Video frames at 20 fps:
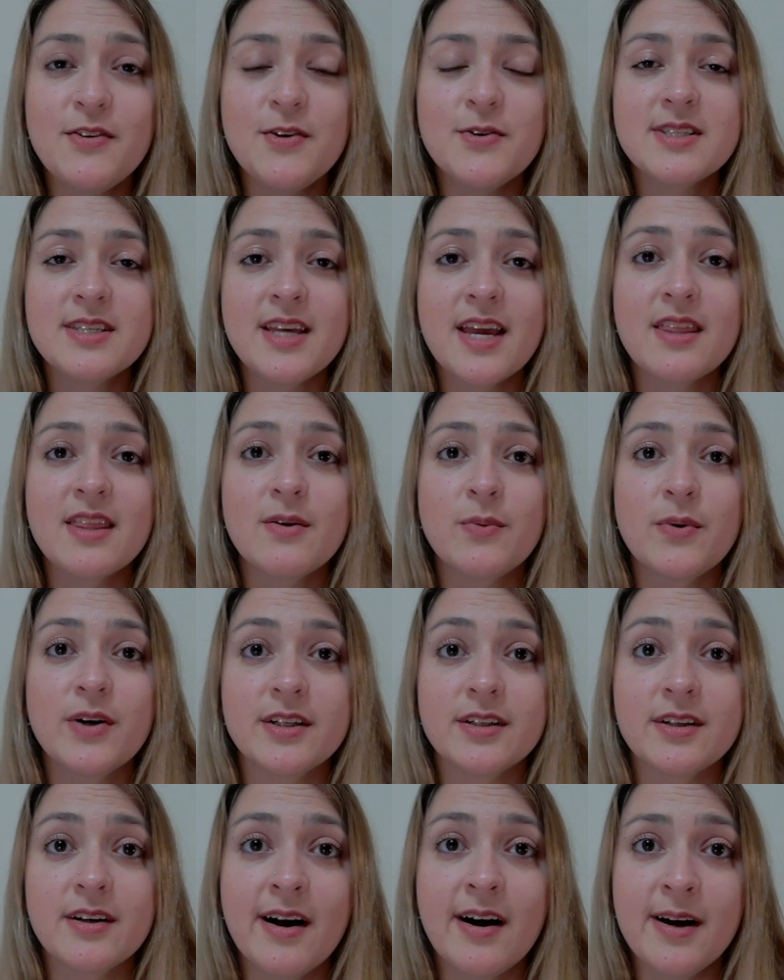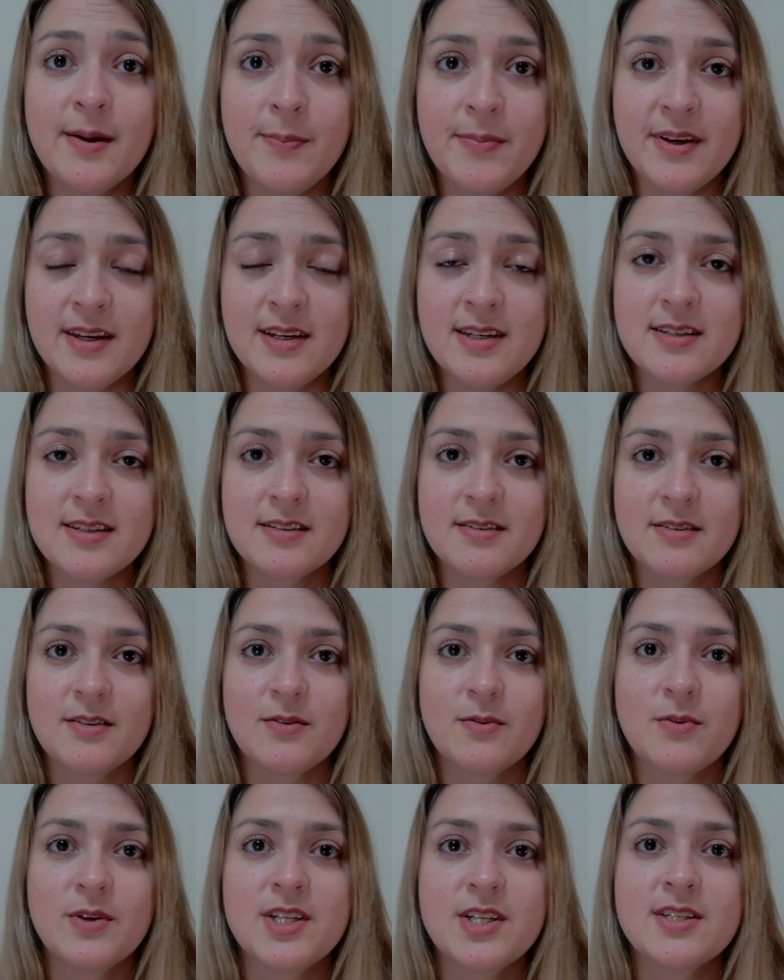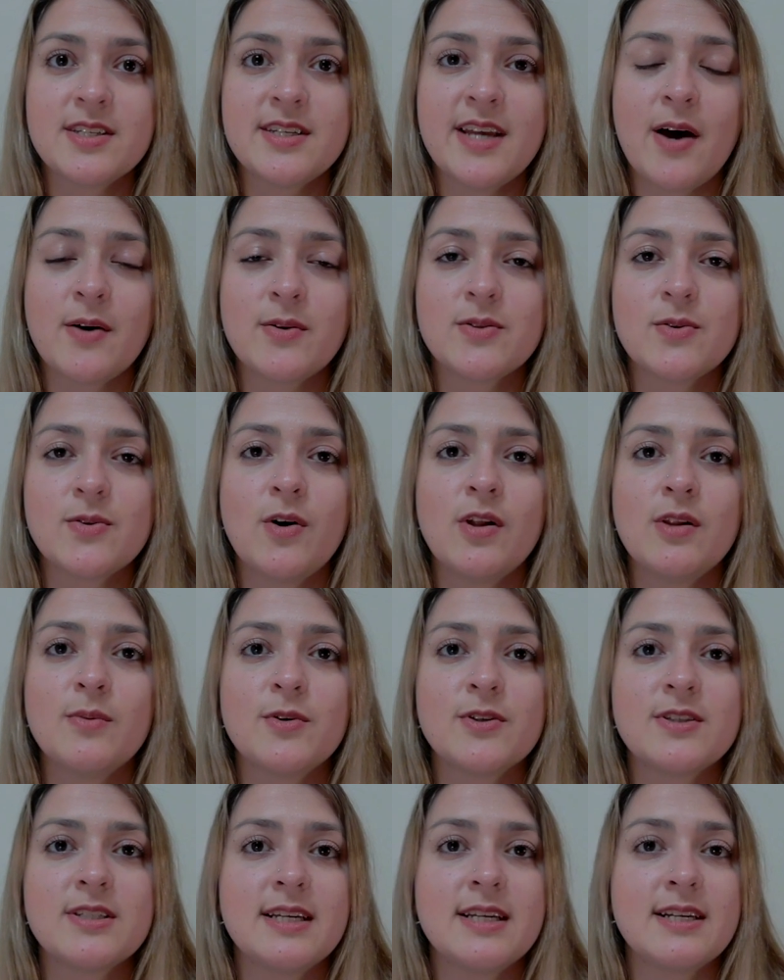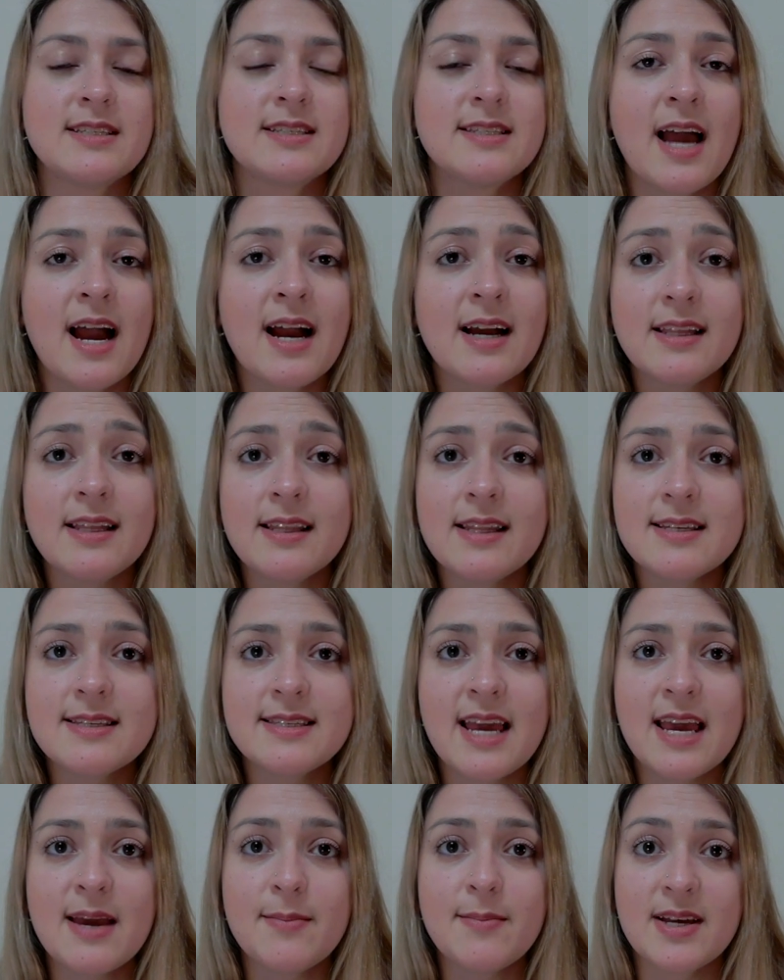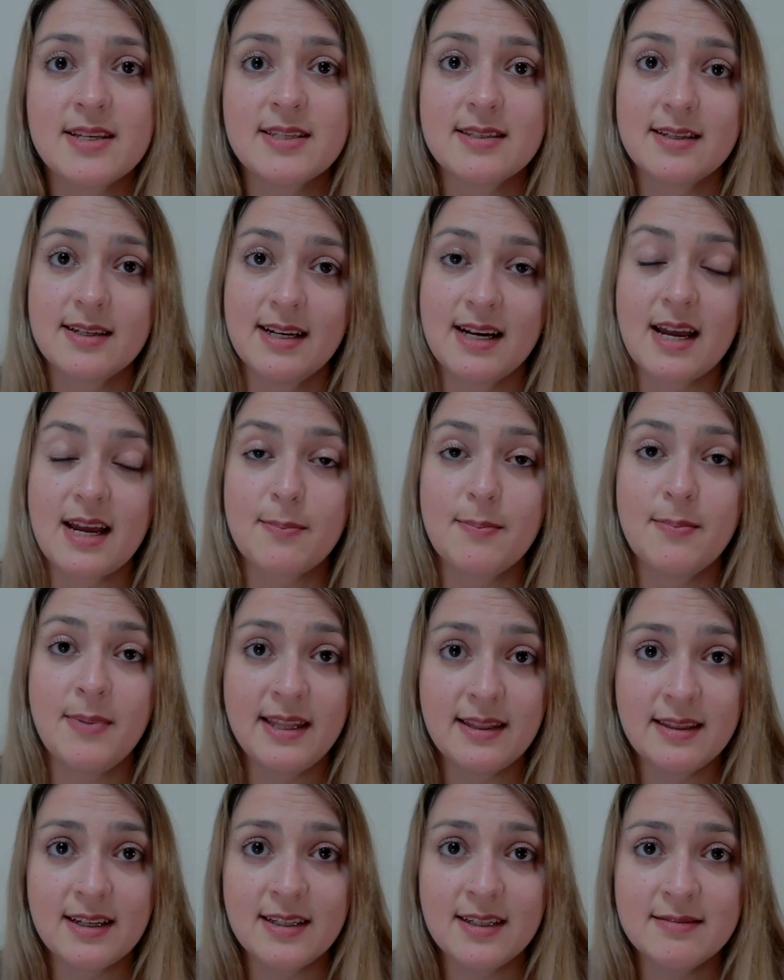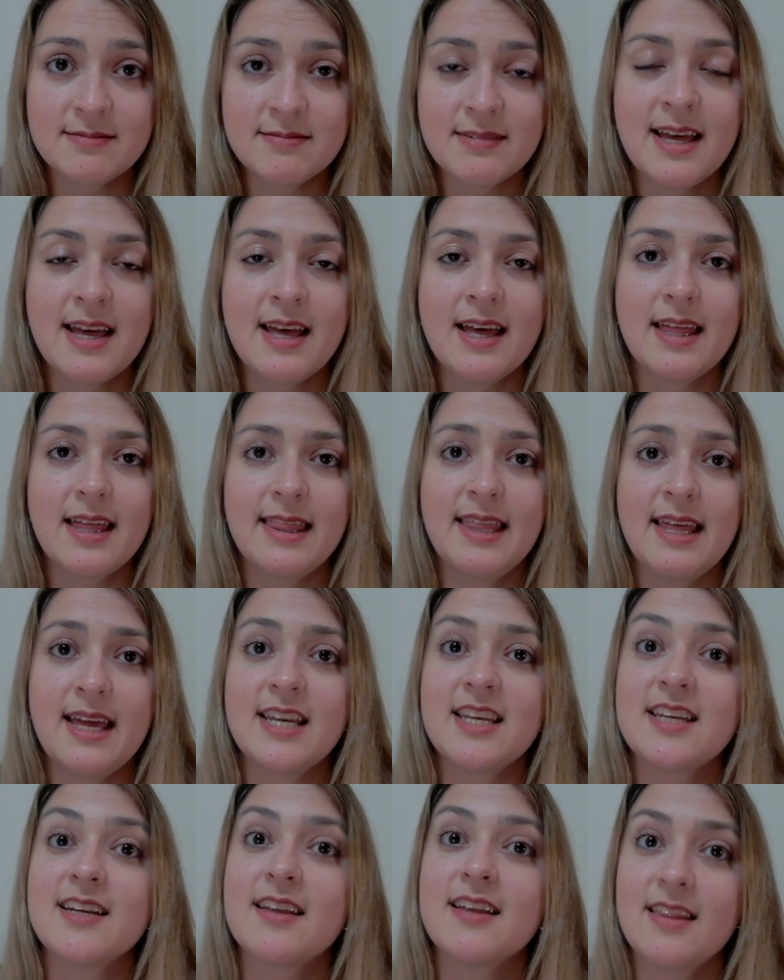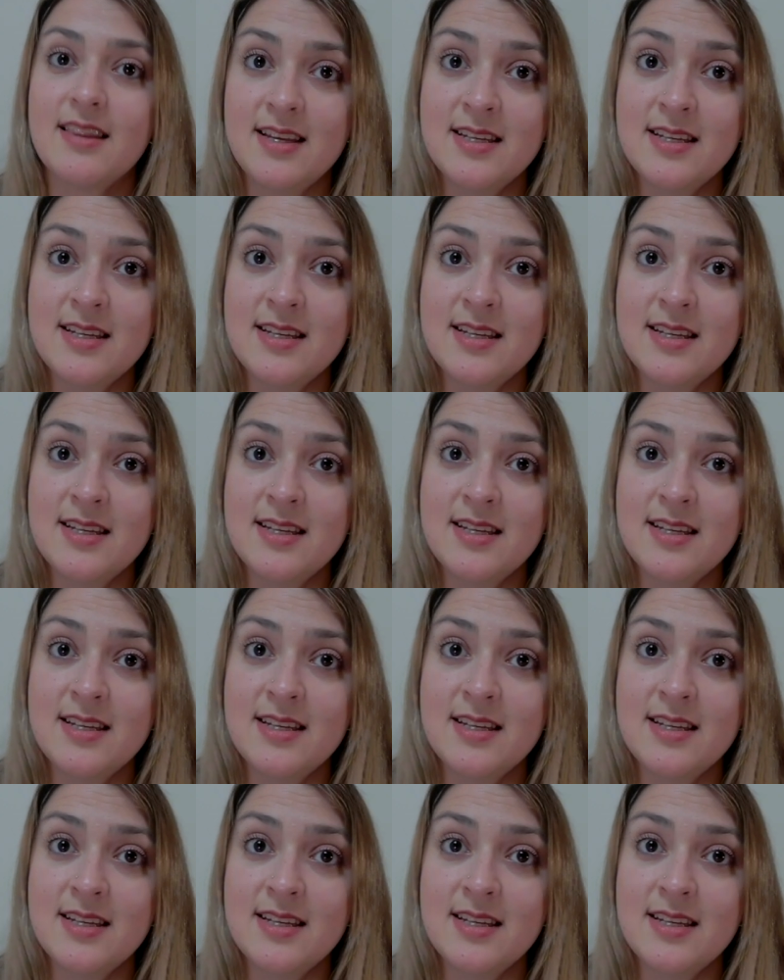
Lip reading: if you say the word carpet, which sounds almost exactly the same as carpeta, then